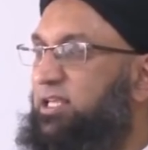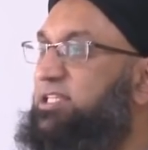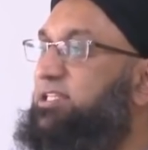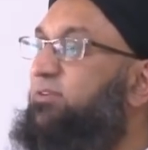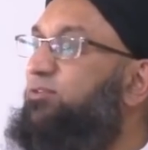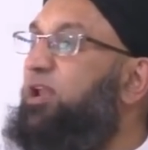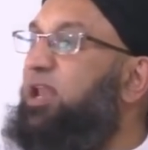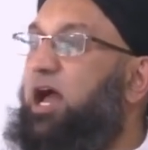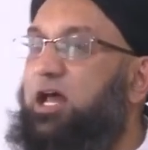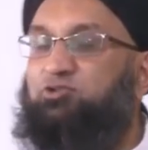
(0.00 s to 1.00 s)
the
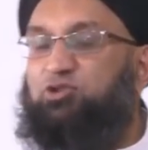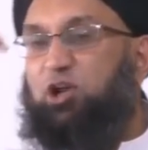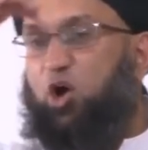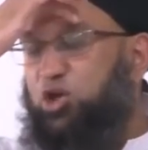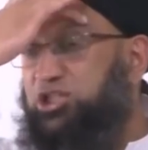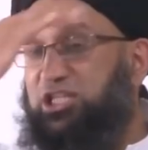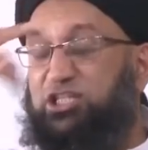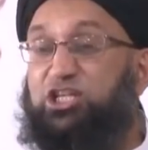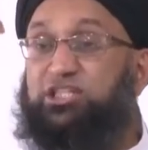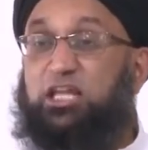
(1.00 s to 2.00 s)
700
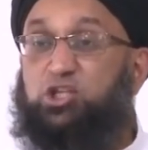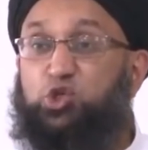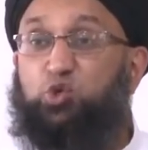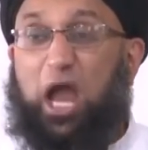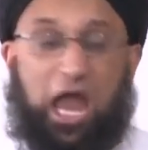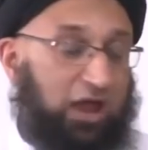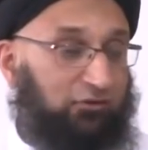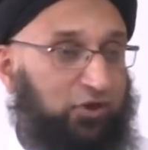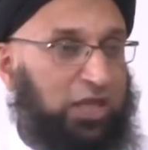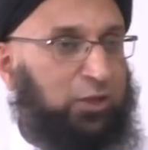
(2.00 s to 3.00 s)
hostages that you
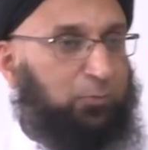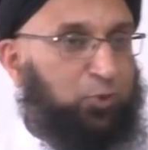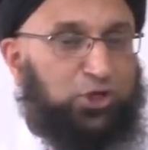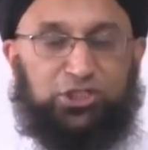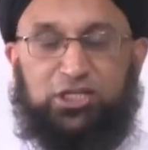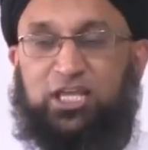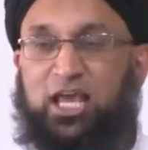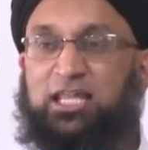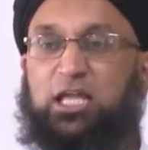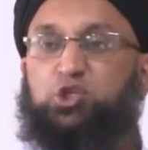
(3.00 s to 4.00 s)
have and the
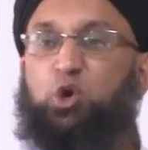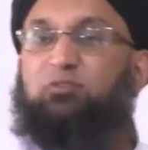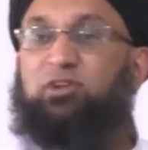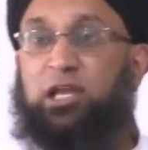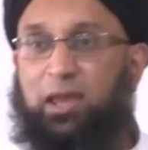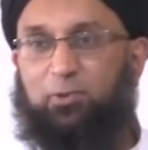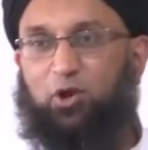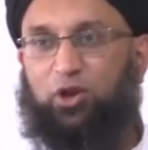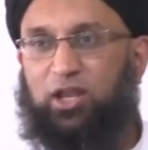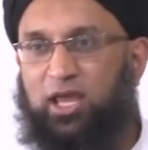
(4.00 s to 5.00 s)
prisoners that you have in
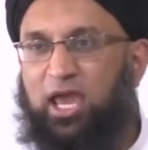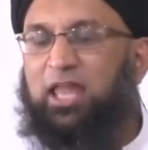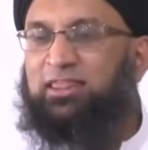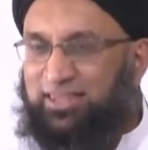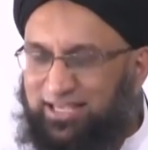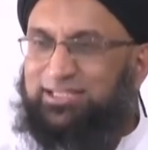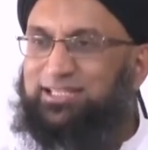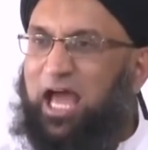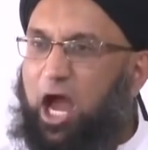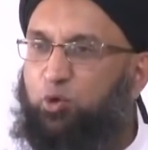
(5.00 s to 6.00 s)
Lebanon. And this
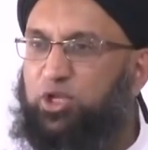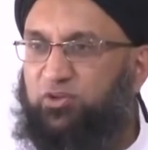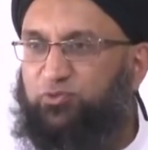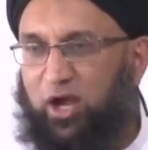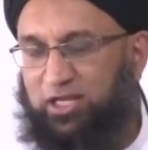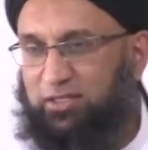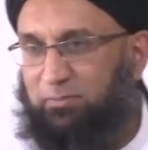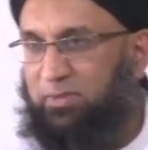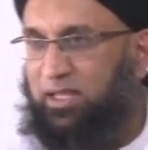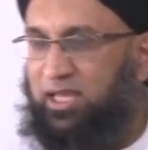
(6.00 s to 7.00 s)
is how he defined
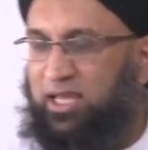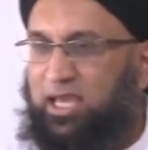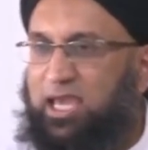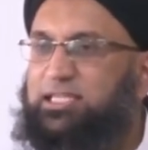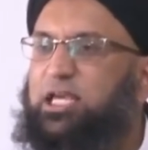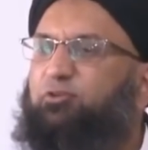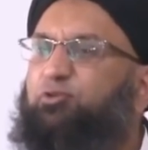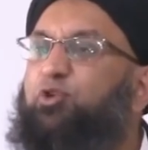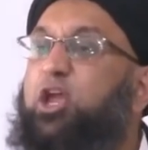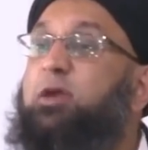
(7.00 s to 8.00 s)
it. He said,
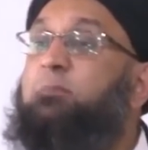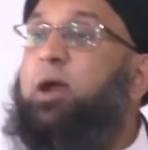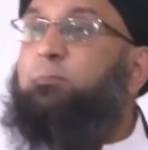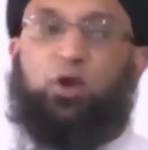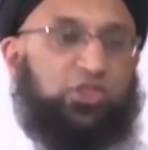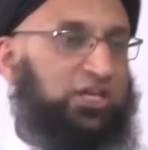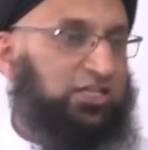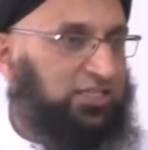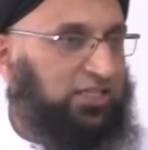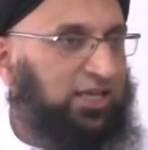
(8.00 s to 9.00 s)
free my
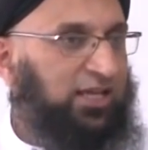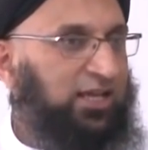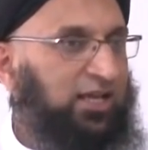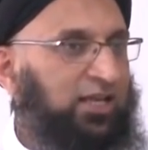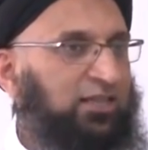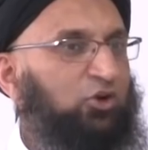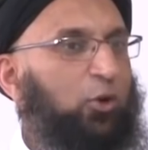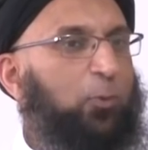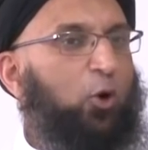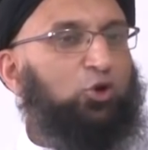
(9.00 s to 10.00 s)
brothers. The
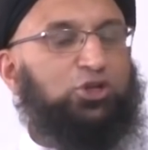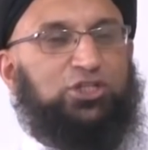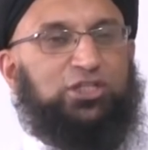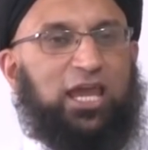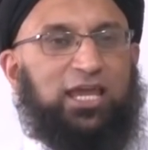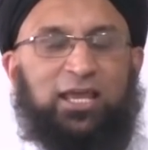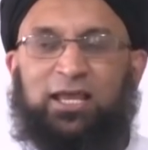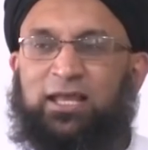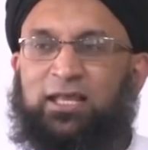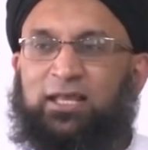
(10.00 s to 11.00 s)
reporters
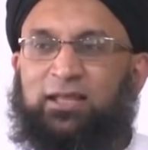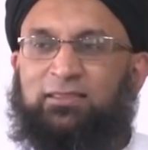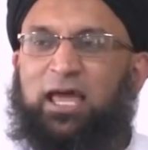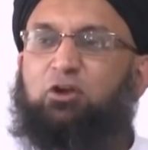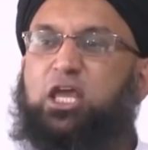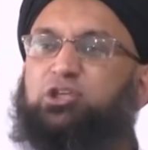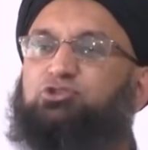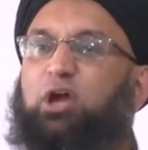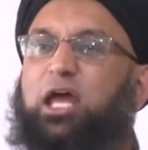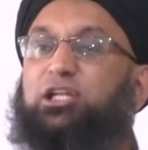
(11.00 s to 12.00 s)
say, that
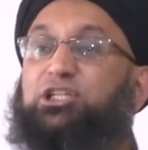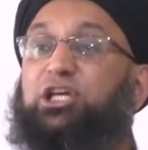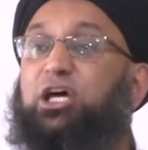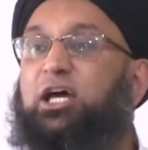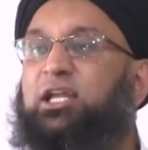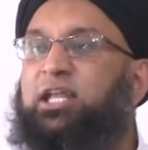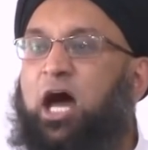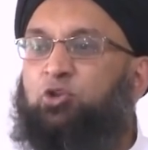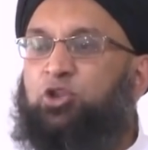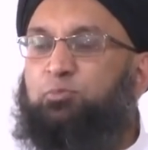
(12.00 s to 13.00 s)
Israel turned
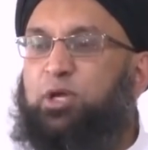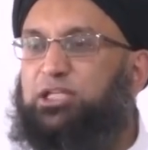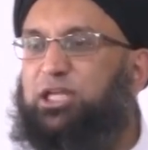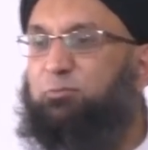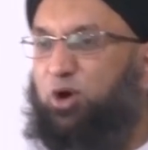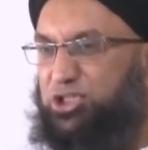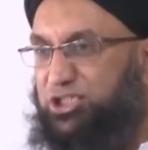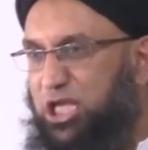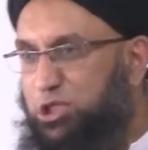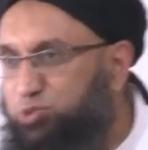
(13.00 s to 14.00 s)
down the meeting was